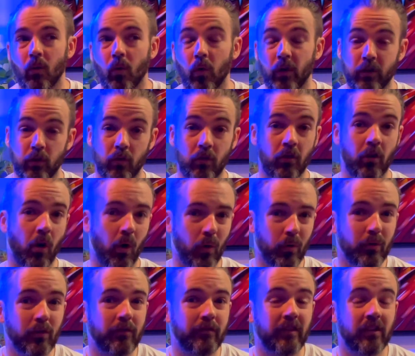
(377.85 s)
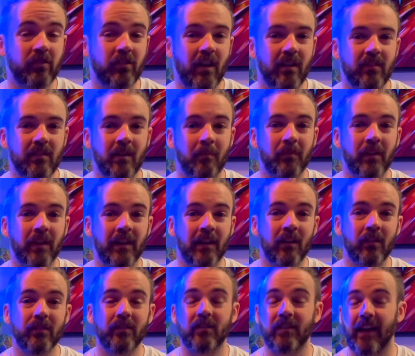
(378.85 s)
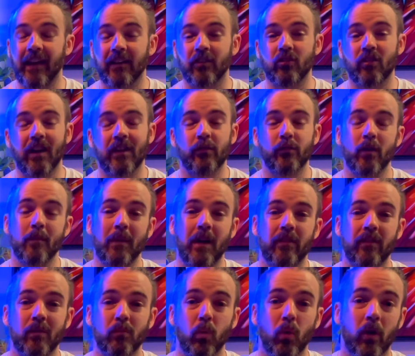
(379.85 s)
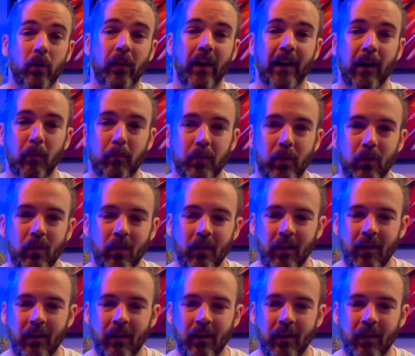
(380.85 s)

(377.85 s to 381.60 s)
or you know your fish has something else, tank transfer method won't help you.